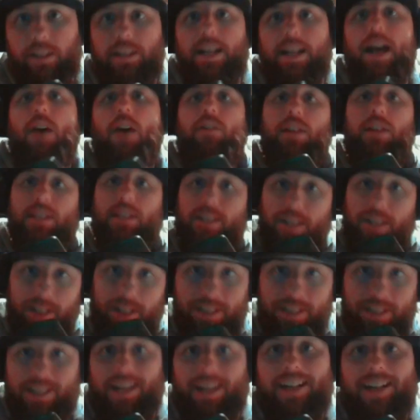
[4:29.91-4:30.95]
Now, this
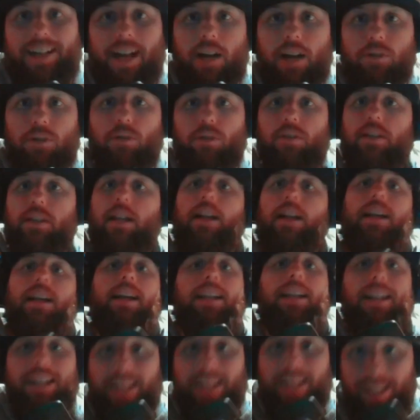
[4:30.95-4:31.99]
is an aggro deck,
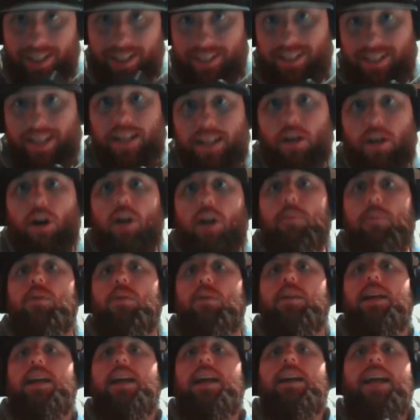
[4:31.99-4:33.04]
and it is a
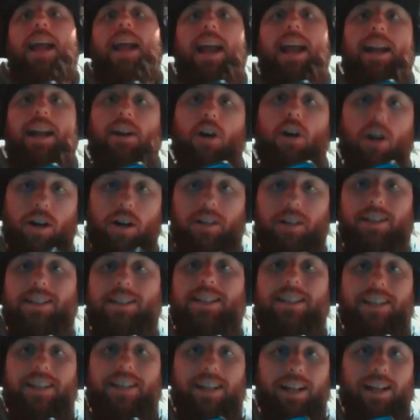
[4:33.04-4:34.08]
combo deck, and
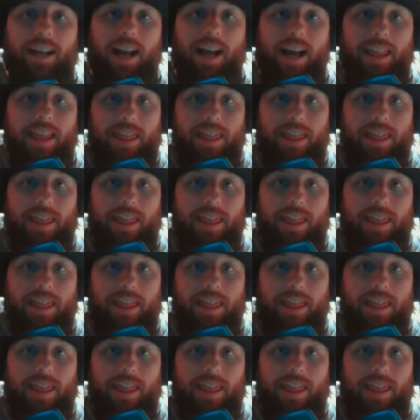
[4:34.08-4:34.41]
honestly,